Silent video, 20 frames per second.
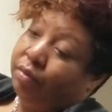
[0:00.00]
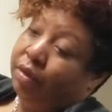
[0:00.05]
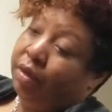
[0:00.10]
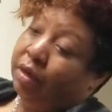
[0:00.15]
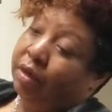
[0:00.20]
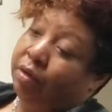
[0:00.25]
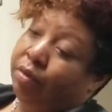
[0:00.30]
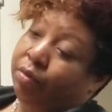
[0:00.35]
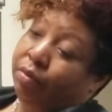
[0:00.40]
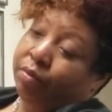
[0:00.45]

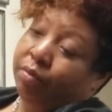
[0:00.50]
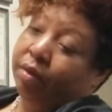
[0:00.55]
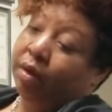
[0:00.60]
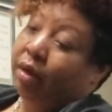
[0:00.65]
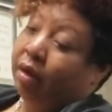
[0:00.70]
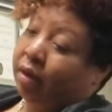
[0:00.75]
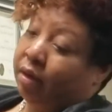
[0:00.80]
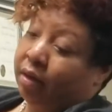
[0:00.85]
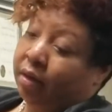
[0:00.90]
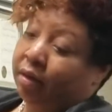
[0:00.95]
And you,
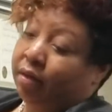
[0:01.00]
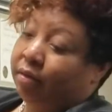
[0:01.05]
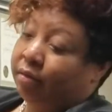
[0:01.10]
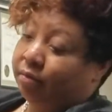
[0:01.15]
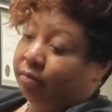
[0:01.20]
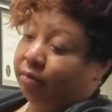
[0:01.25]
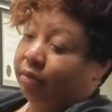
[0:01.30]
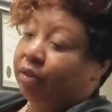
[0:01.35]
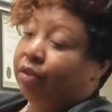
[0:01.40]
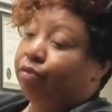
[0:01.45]

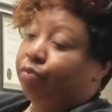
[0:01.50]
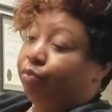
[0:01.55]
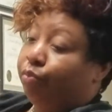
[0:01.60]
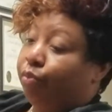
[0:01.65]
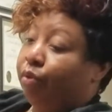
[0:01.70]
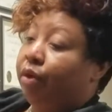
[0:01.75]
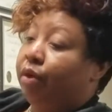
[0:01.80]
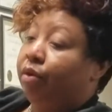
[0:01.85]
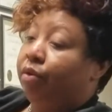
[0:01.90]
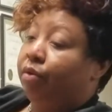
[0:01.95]
it's
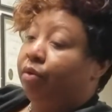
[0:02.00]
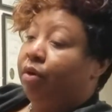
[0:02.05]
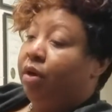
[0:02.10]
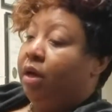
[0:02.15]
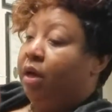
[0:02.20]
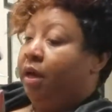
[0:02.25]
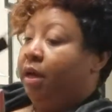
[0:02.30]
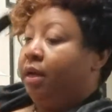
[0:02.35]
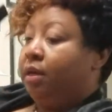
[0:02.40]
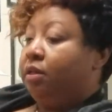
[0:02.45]
real.
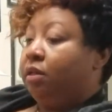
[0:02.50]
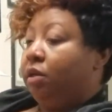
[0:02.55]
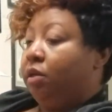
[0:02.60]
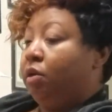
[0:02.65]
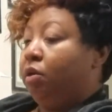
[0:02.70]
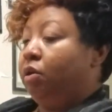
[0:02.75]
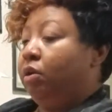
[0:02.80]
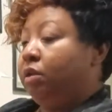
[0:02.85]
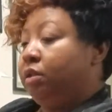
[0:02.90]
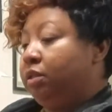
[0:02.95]
And to
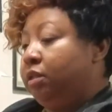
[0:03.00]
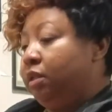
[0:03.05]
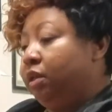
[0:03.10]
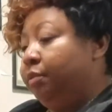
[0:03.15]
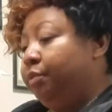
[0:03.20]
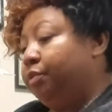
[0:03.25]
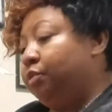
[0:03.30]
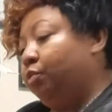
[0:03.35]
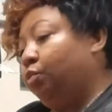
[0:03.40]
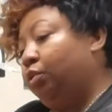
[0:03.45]
learn
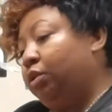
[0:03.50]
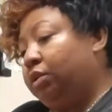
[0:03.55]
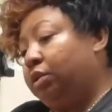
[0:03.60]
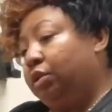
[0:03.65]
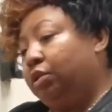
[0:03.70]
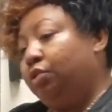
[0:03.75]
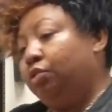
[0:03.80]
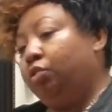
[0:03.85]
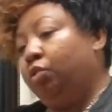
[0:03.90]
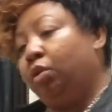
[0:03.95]
tips on what to
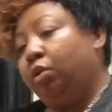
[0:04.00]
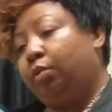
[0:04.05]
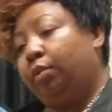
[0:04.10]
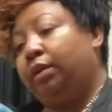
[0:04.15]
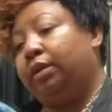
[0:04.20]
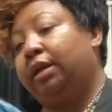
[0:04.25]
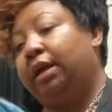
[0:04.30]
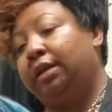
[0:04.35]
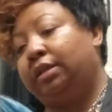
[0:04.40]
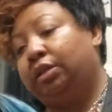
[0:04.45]
do and
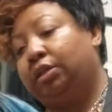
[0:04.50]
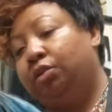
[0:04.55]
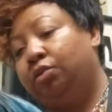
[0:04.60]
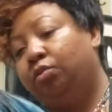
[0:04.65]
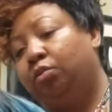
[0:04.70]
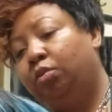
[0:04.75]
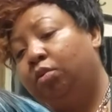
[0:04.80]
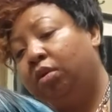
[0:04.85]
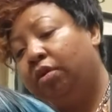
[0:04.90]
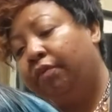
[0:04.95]
what not to
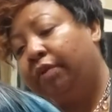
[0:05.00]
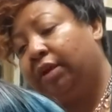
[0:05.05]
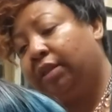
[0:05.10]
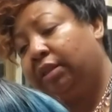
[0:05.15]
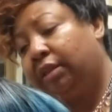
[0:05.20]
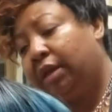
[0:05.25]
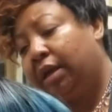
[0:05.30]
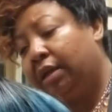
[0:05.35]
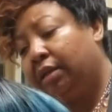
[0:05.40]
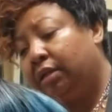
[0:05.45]
do, all
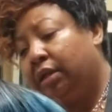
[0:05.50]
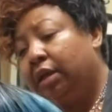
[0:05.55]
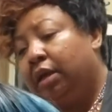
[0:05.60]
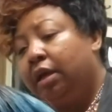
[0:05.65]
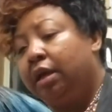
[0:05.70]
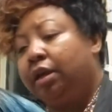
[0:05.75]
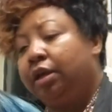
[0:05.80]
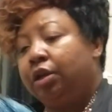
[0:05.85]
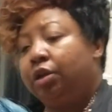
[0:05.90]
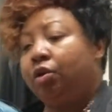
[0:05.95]
about that,
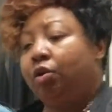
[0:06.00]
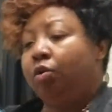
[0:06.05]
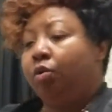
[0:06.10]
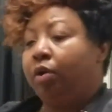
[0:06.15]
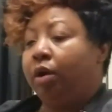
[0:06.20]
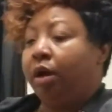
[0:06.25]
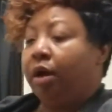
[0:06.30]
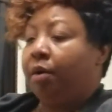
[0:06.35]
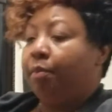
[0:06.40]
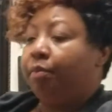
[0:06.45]
you know,
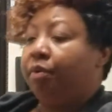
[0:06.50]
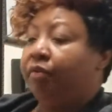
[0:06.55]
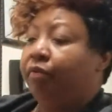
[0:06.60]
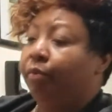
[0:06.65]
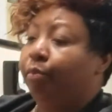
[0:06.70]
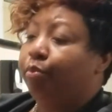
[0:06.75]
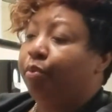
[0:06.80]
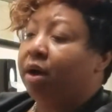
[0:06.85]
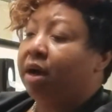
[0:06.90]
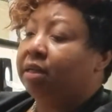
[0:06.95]

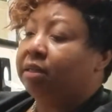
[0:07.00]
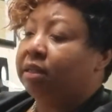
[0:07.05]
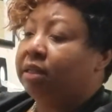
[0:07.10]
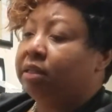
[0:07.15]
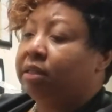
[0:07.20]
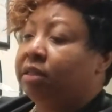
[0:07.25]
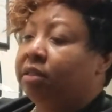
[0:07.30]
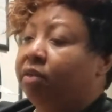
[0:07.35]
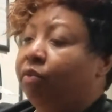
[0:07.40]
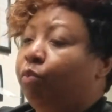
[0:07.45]
different
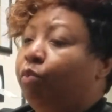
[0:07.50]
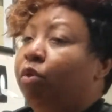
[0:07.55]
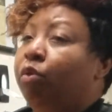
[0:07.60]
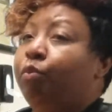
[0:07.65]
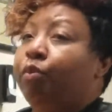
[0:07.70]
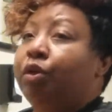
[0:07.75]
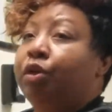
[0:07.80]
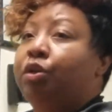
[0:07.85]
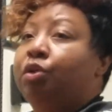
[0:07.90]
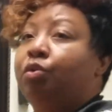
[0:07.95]
processes of what
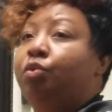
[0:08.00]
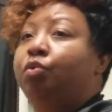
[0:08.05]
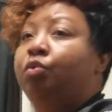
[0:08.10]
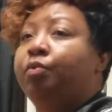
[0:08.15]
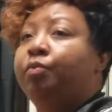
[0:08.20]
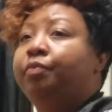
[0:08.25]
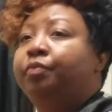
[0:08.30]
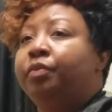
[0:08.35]
we do,